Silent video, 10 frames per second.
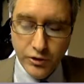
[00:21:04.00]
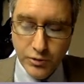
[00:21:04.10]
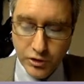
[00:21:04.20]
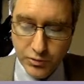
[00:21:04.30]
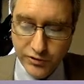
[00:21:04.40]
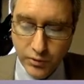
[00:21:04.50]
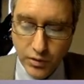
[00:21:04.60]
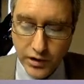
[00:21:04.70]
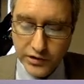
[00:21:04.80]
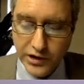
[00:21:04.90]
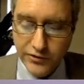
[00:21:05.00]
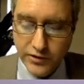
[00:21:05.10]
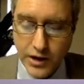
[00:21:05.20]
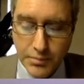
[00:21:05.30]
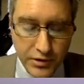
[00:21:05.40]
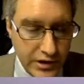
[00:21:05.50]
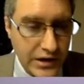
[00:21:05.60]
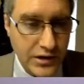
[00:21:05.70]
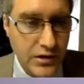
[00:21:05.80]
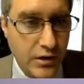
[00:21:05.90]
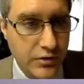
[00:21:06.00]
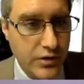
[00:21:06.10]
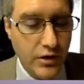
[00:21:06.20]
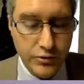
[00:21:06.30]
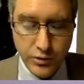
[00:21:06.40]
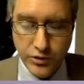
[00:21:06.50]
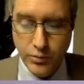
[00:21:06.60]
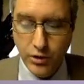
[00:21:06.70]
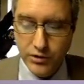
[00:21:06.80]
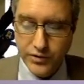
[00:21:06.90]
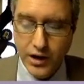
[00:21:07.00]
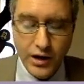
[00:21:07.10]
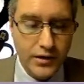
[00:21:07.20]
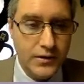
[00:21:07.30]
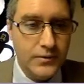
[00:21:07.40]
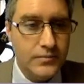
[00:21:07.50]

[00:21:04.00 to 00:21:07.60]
puts before us if we're not protecting ourselves with the Word of God